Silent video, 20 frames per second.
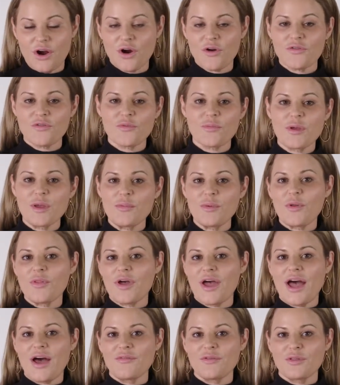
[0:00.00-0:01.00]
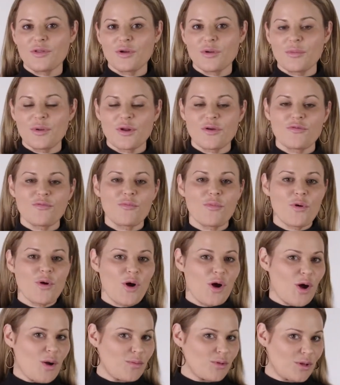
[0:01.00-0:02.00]
are for people that have a little bit of
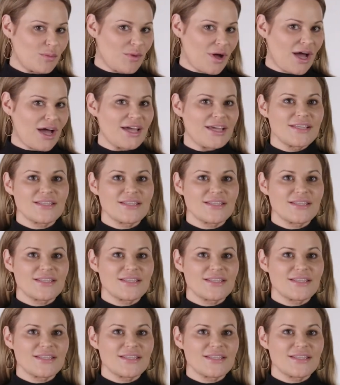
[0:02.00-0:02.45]
problem eye